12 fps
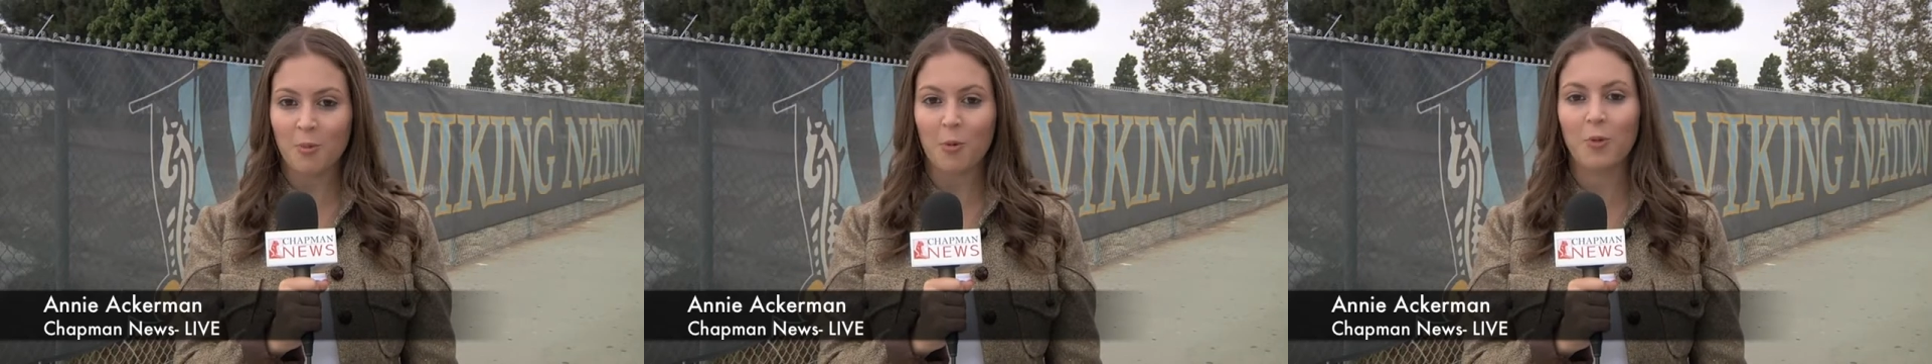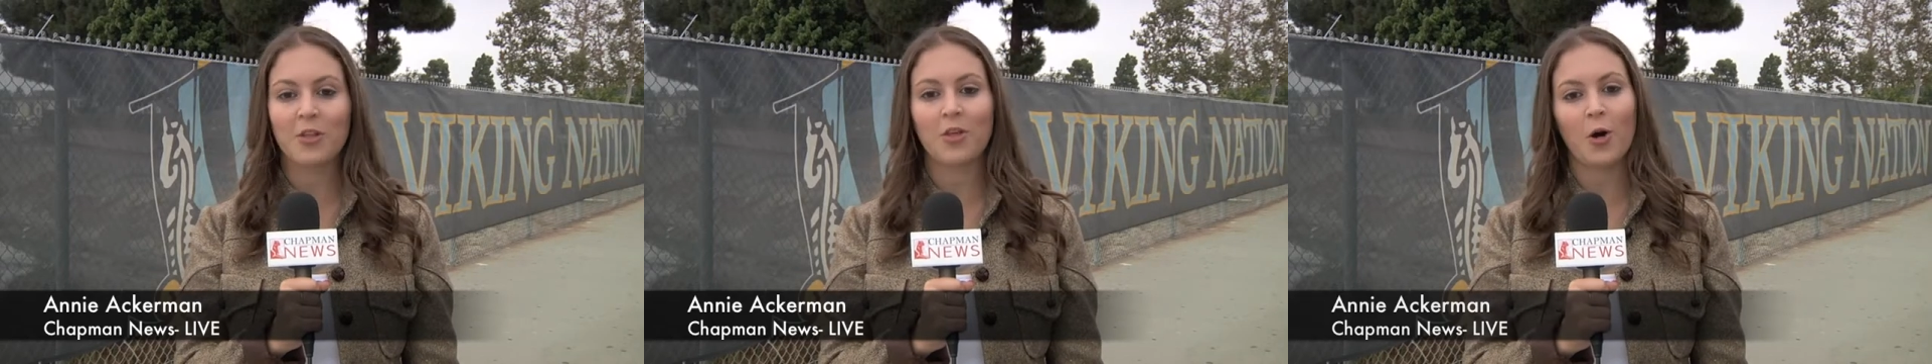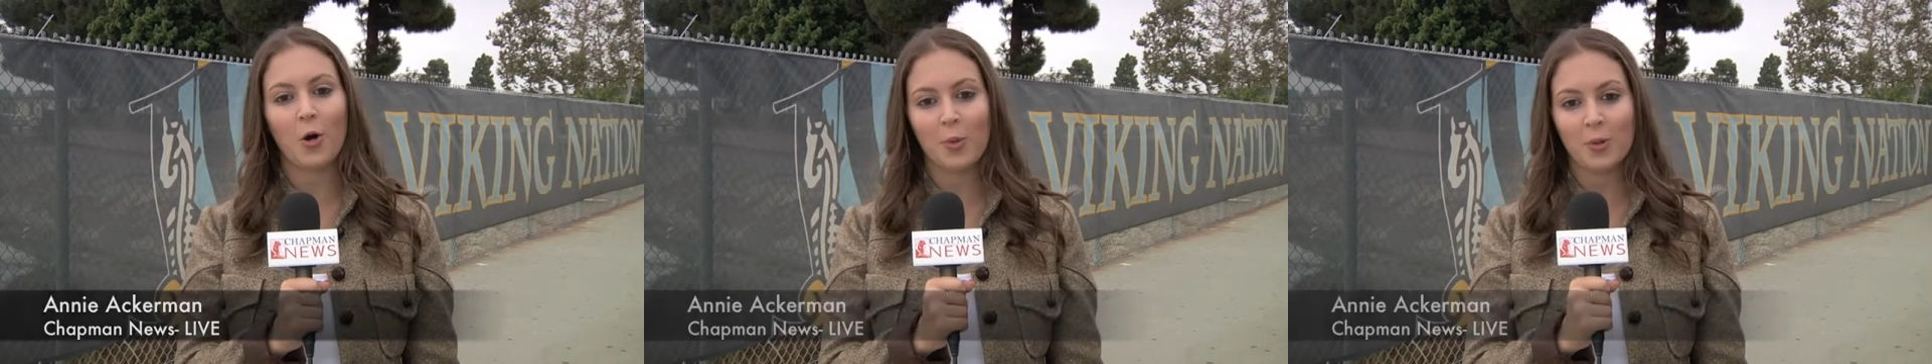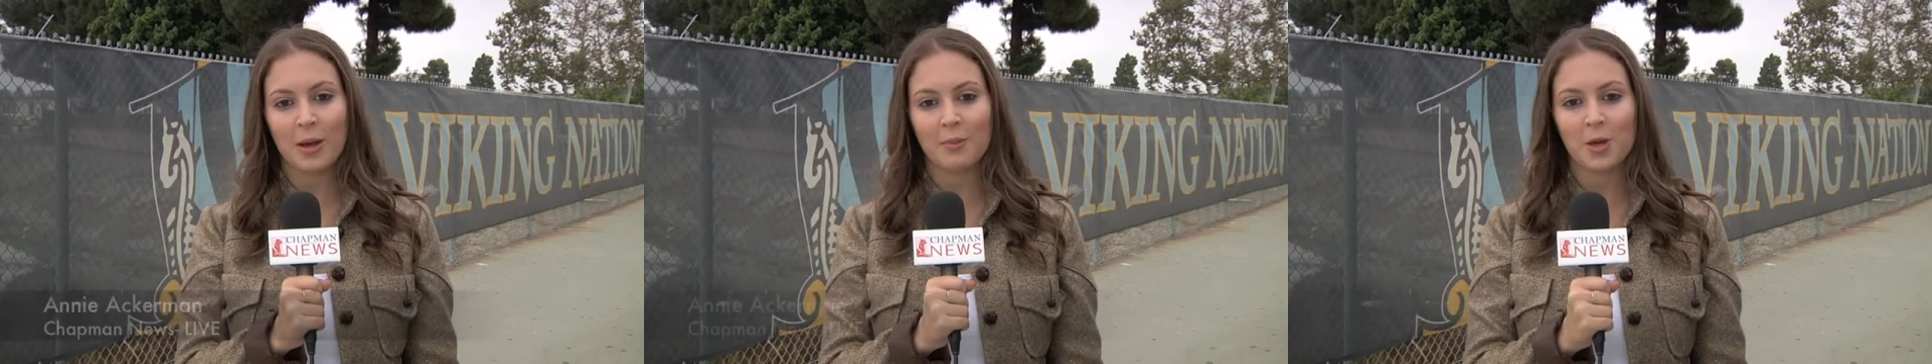where the
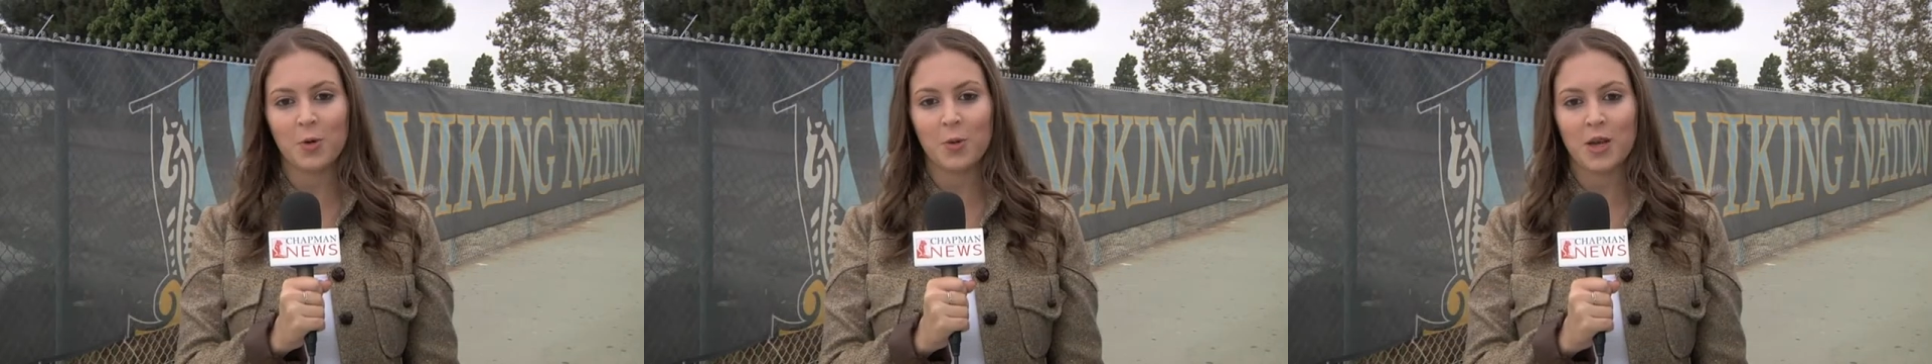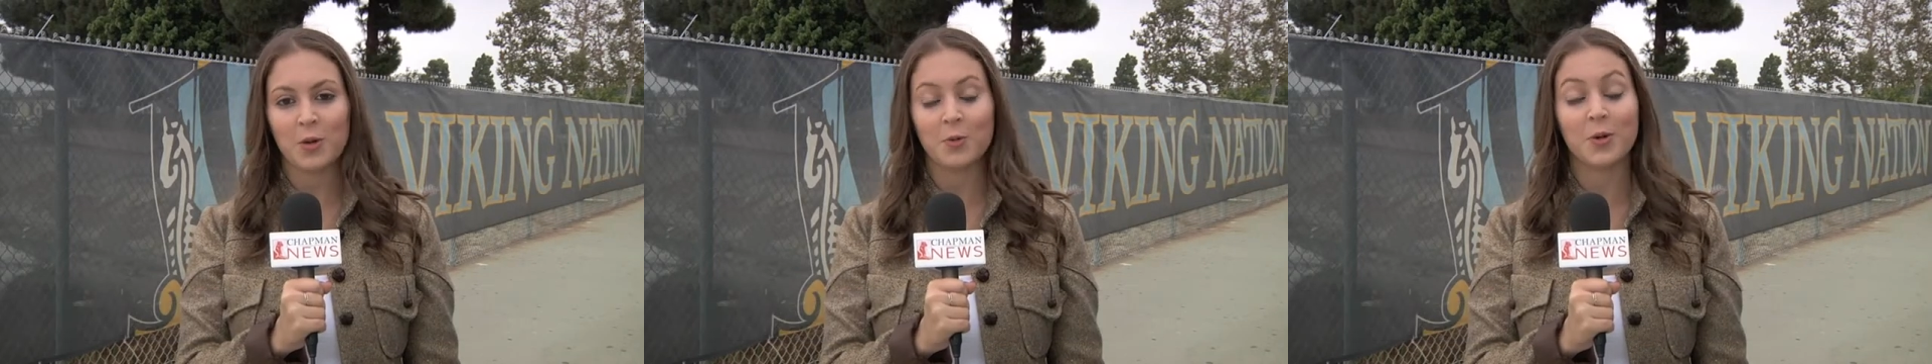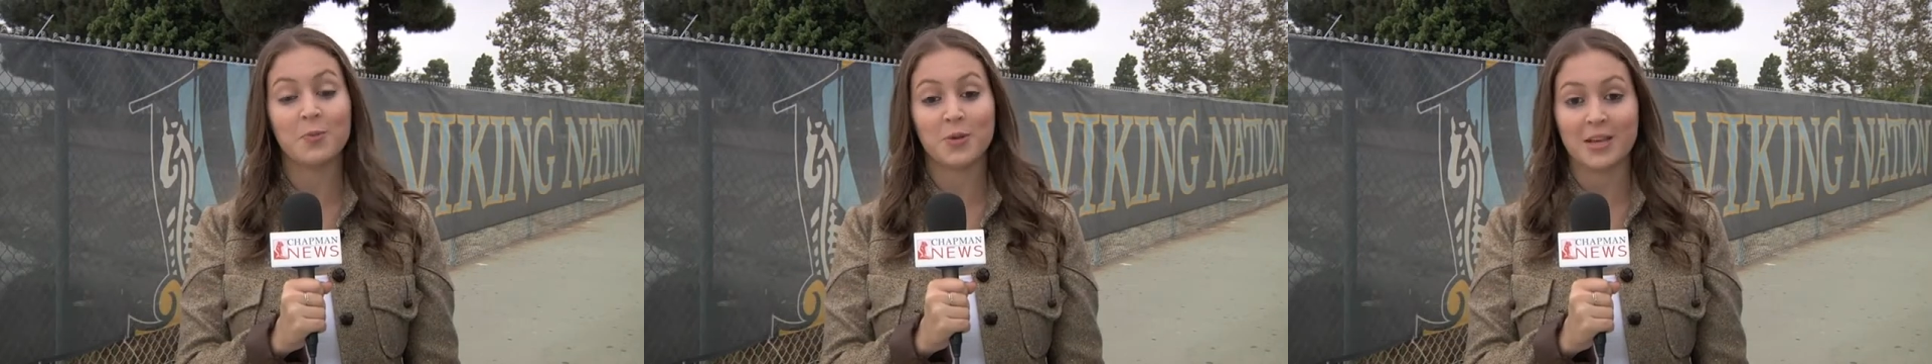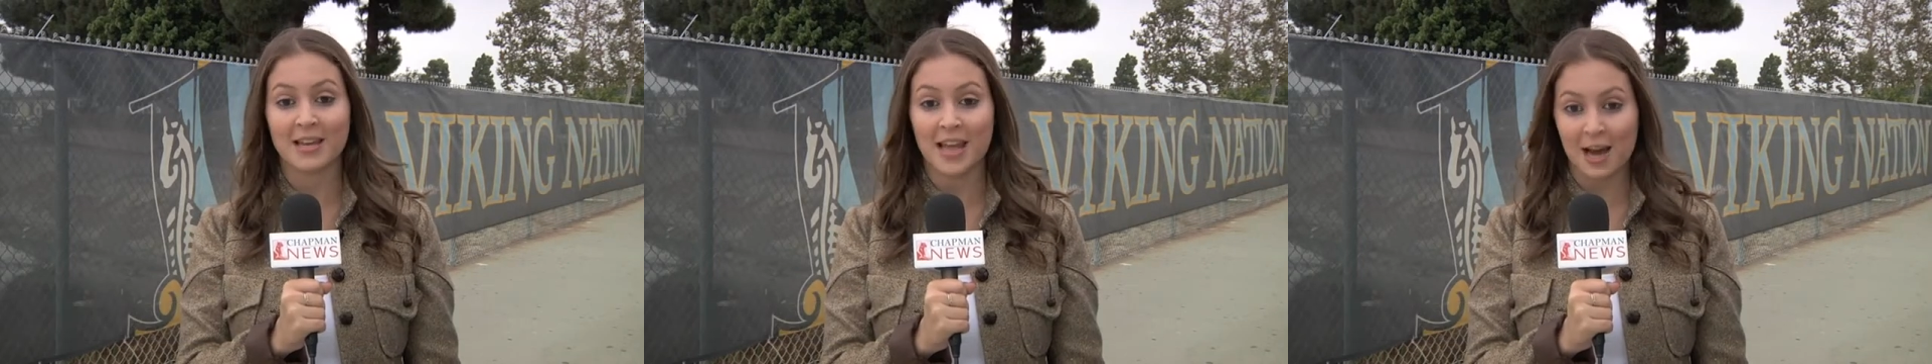homecoming queen will
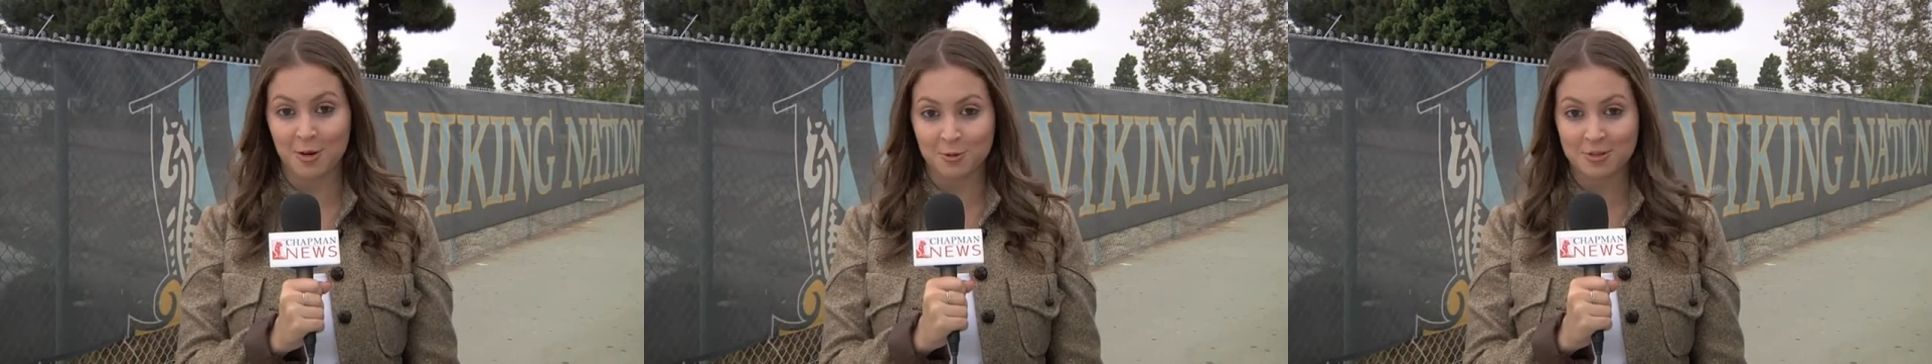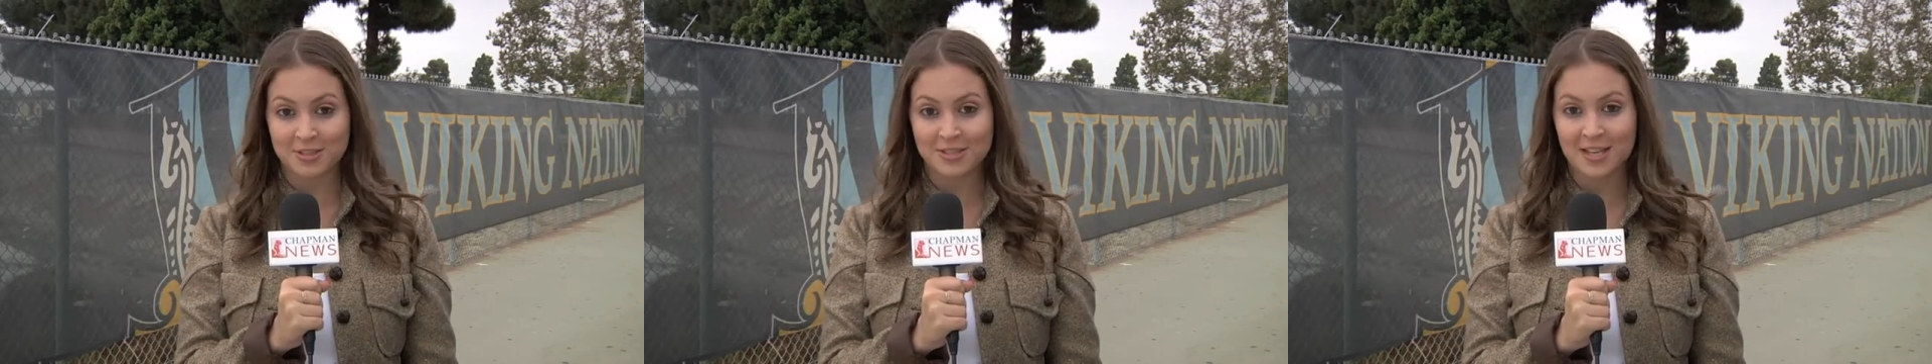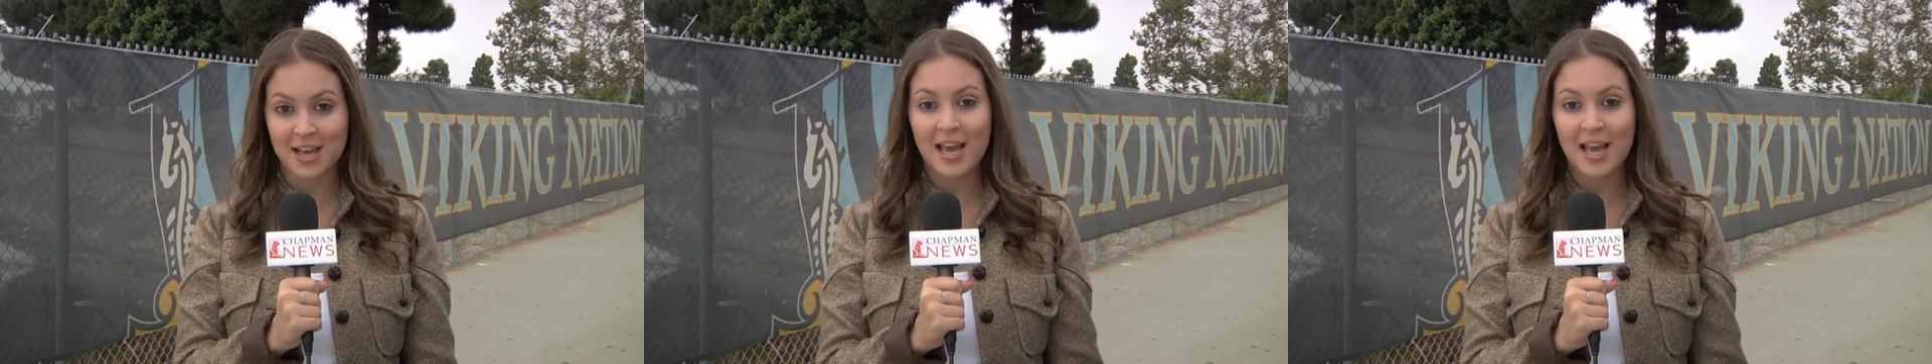be announced.